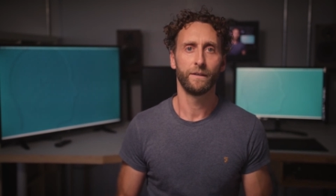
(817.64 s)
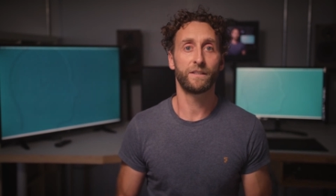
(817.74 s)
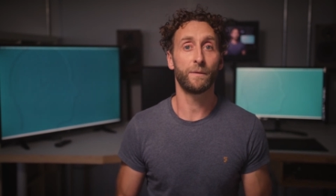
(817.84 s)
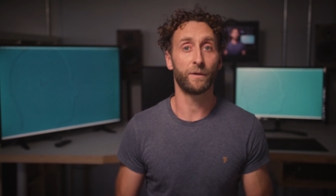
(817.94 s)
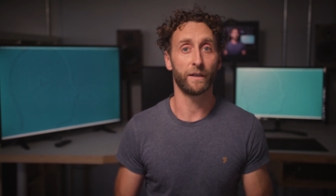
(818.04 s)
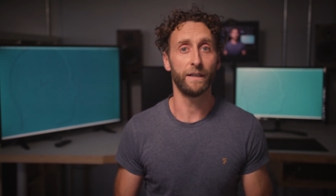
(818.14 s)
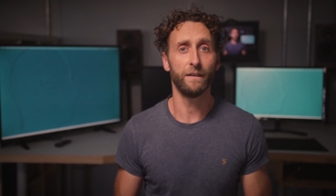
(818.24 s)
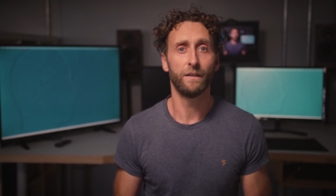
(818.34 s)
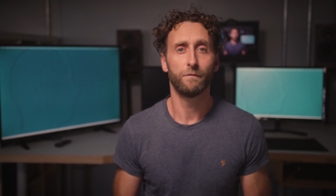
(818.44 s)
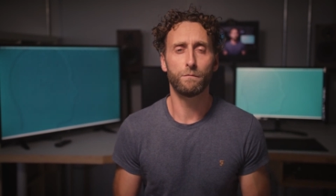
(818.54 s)
Typically,
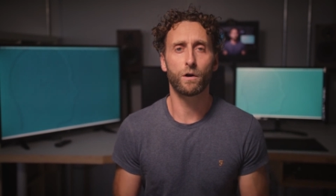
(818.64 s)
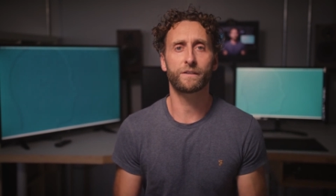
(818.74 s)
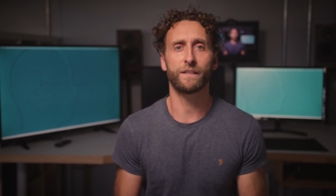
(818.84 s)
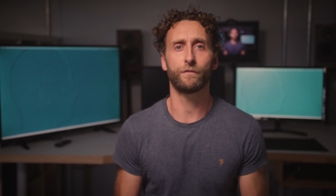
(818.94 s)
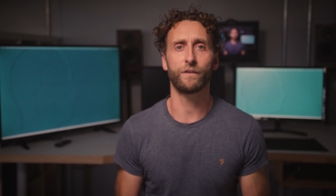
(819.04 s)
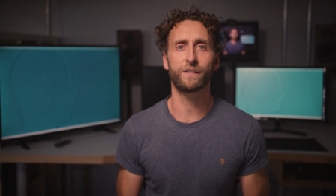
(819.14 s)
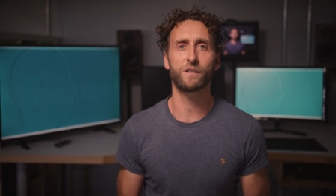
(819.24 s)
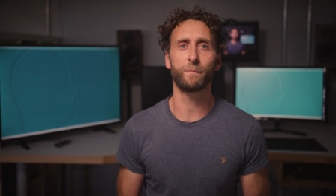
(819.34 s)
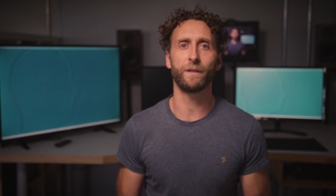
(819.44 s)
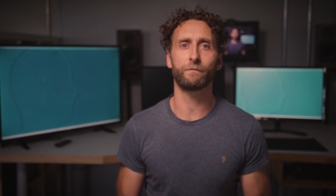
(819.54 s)
marketing for this
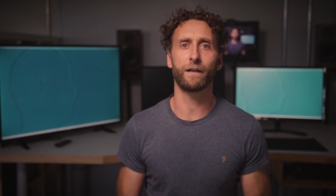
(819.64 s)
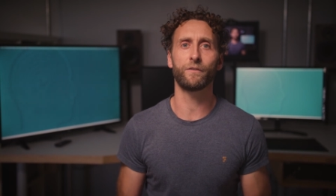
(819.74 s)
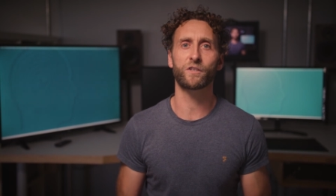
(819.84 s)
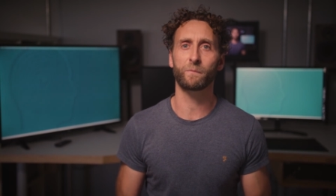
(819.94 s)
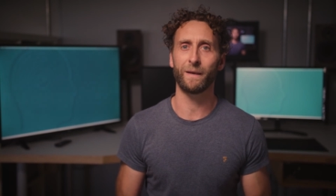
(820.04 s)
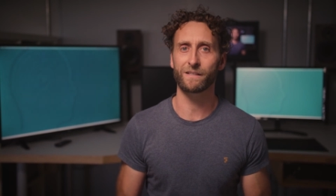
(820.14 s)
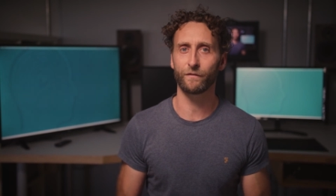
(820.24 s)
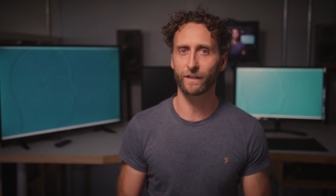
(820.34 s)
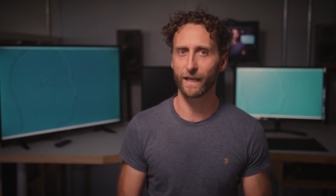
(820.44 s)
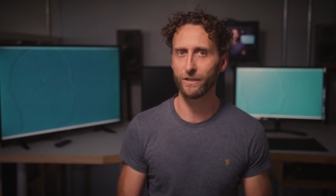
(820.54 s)
has been around the
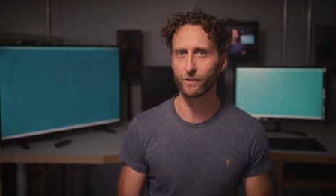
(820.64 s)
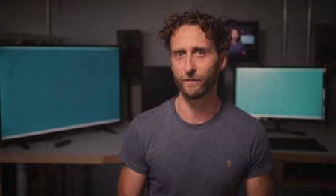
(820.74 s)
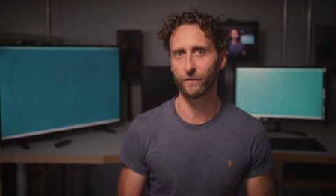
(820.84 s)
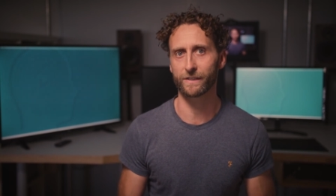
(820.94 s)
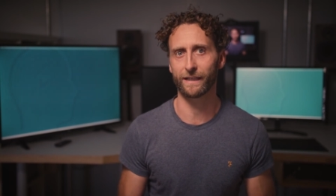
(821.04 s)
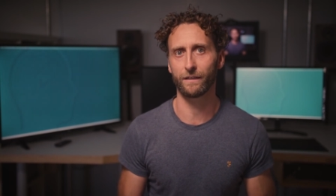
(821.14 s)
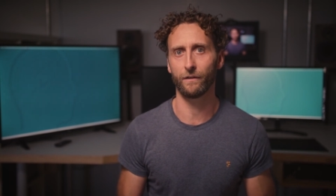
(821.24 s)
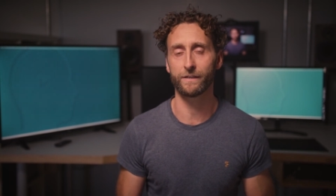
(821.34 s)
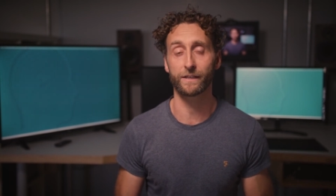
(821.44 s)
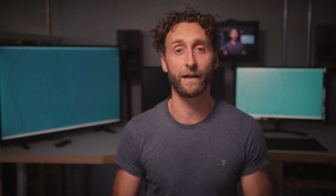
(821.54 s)
specification of the
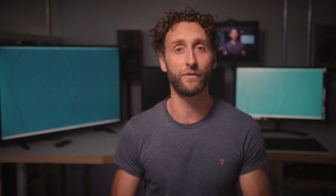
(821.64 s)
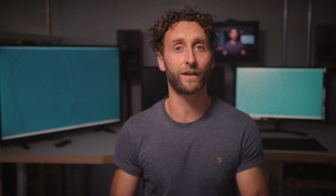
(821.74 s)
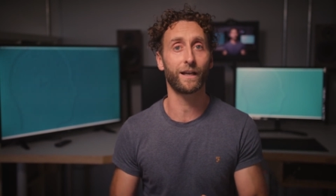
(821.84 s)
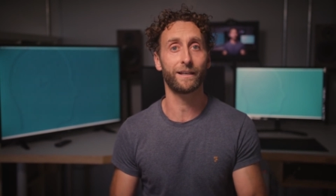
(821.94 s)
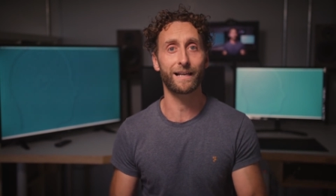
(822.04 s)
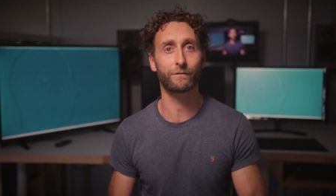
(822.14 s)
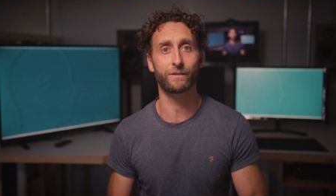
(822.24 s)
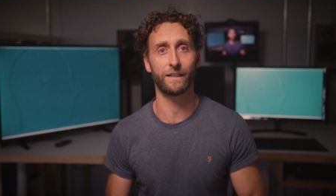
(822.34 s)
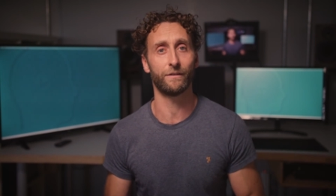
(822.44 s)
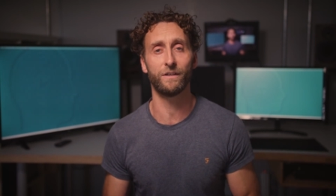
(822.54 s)
satellites and the
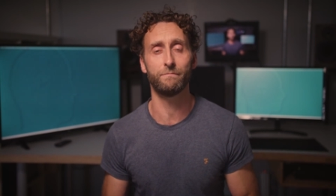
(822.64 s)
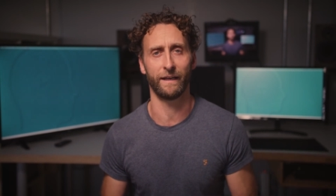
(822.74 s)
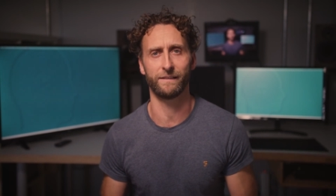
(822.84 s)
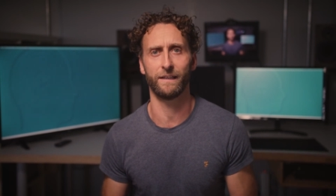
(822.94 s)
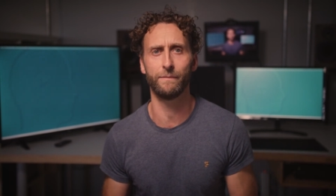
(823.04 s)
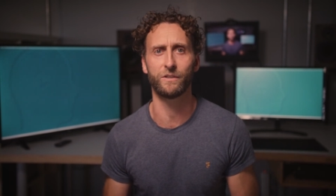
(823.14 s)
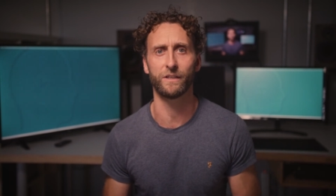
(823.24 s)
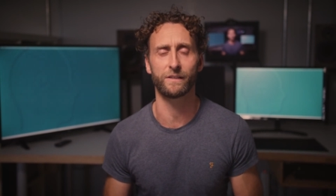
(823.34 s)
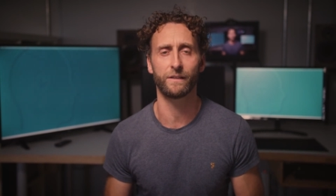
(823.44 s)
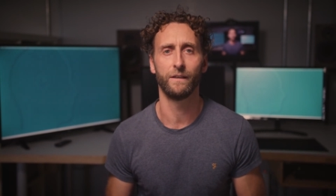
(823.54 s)
clarity of the amazing
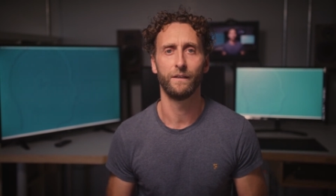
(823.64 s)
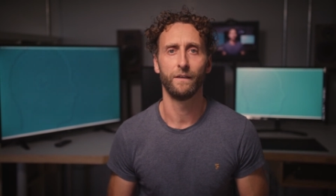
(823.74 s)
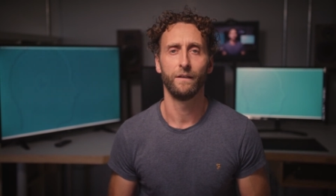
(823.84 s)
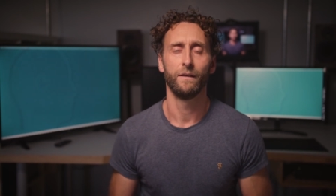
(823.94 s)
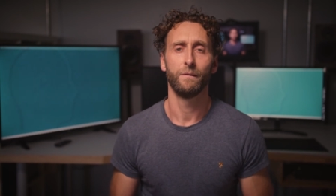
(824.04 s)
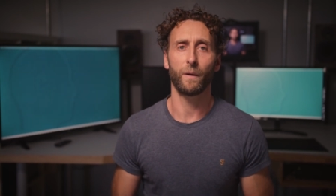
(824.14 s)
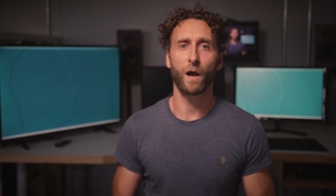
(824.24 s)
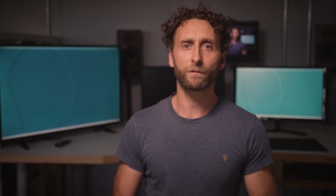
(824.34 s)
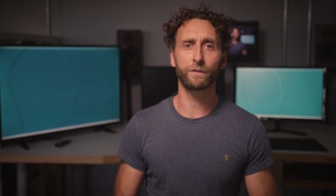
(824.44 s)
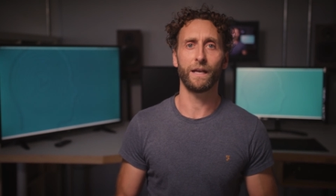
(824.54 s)
images. But
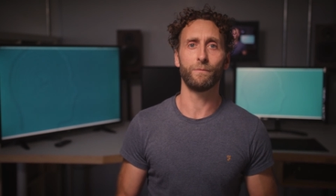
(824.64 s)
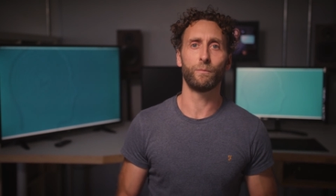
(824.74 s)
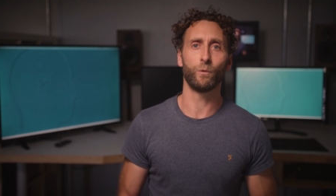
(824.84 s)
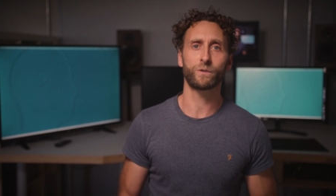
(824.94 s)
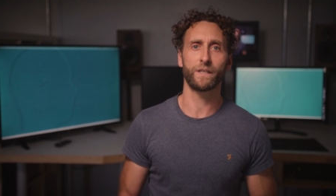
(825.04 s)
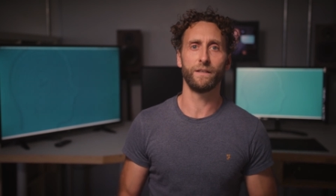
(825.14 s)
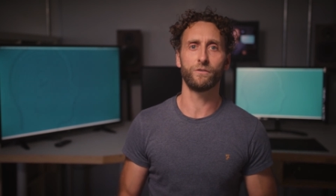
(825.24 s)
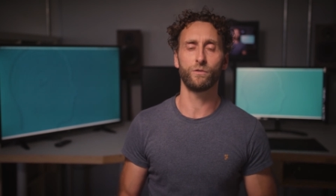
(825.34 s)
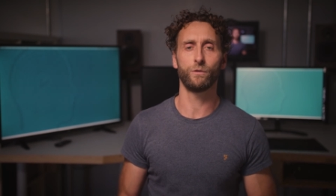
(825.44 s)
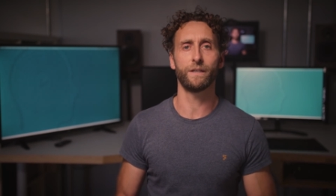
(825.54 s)
Hurricane were brought in
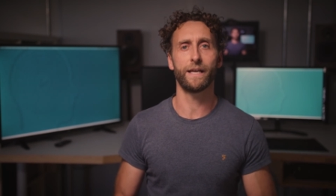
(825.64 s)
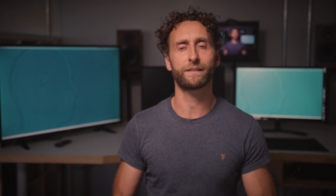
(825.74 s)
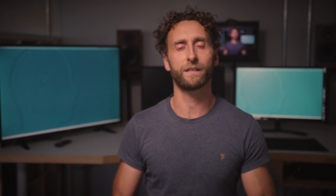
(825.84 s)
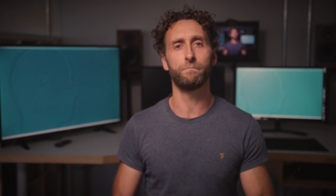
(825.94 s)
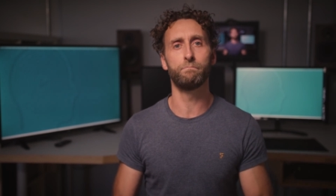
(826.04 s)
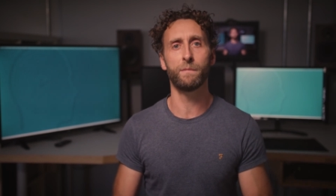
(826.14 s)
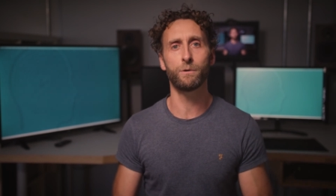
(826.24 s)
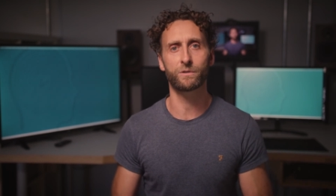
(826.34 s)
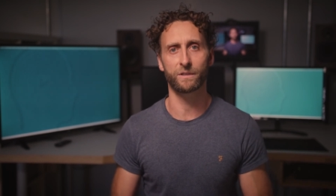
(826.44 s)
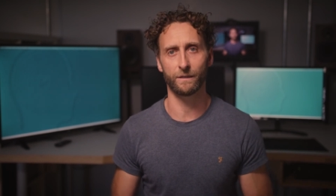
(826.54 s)
to connect
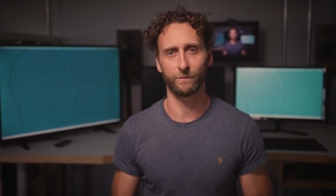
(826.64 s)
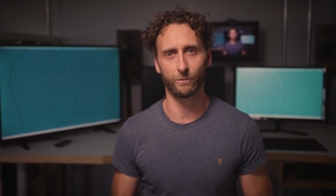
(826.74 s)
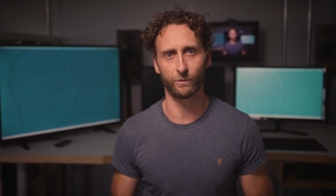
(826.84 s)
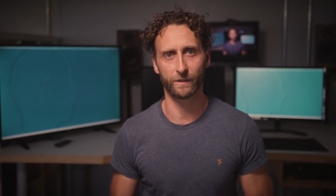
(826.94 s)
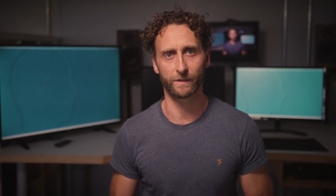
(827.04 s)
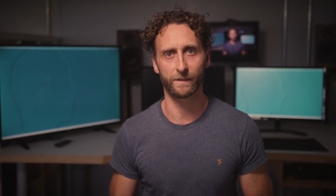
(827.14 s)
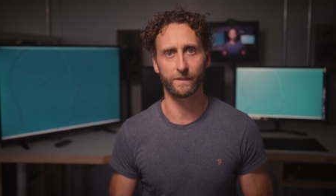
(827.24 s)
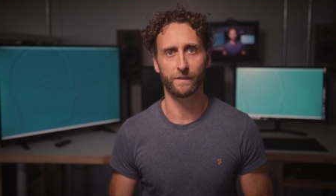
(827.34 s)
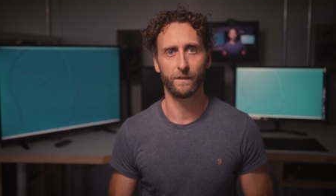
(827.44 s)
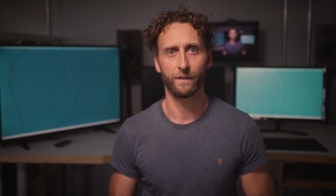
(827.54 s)
emotionally with audiences.